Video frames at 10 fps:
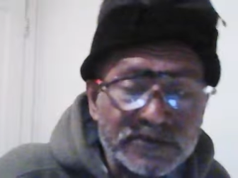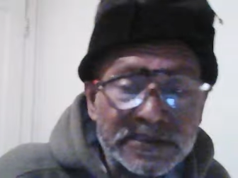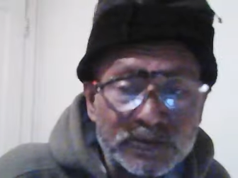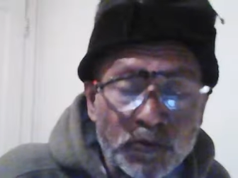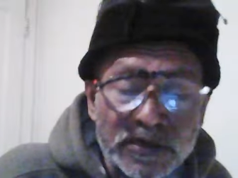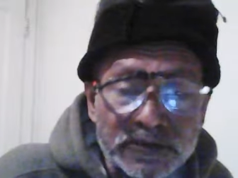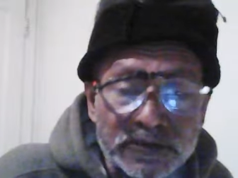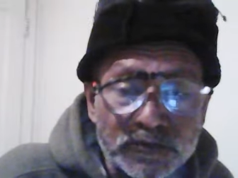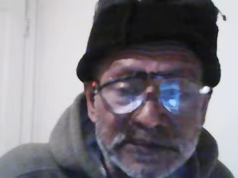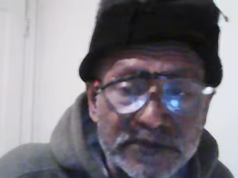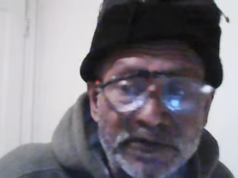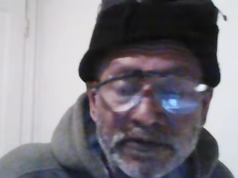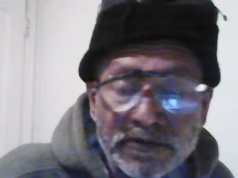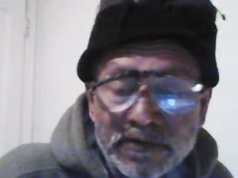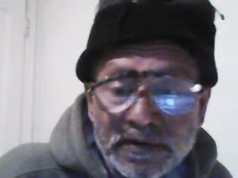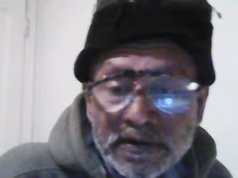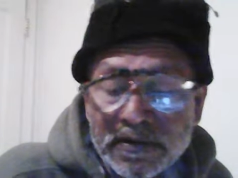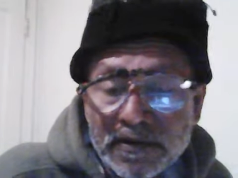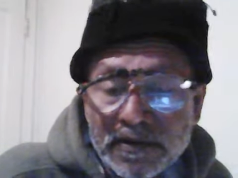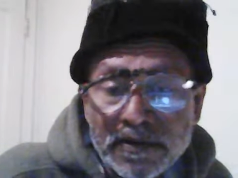is 1 and 2 zero,
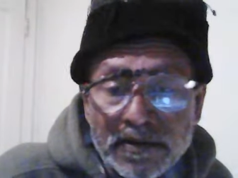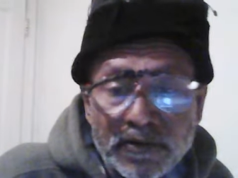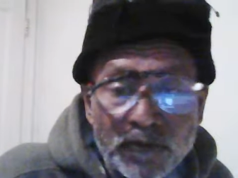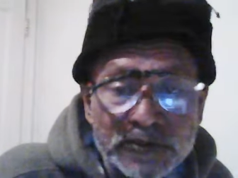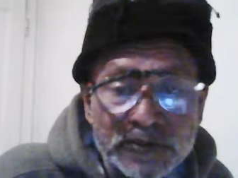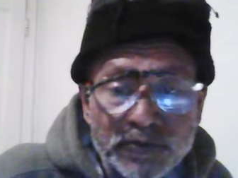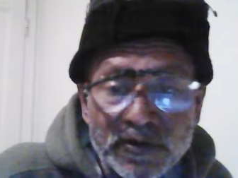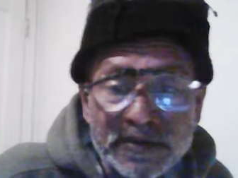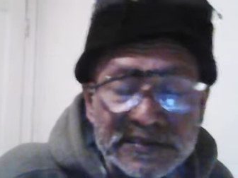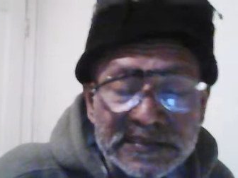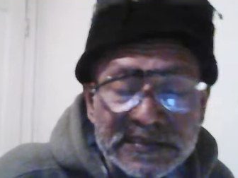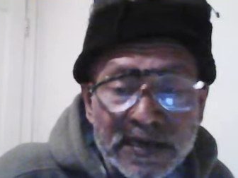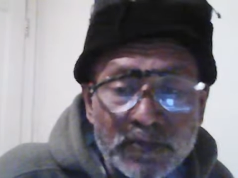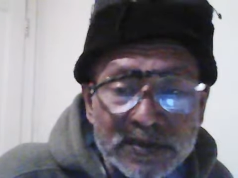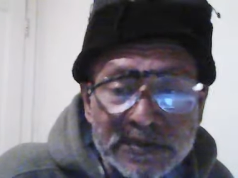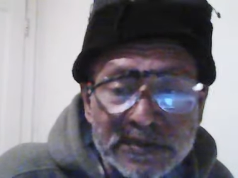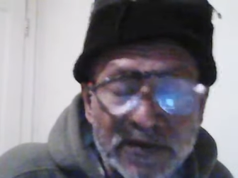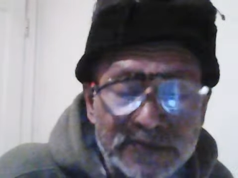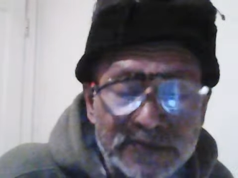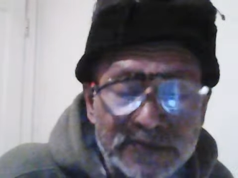which one understand what the
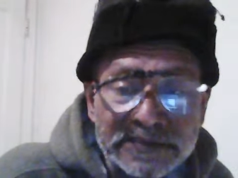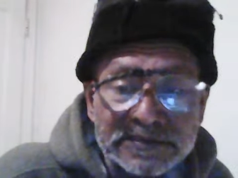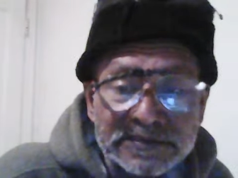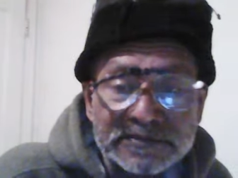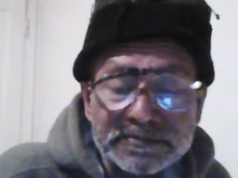100 is?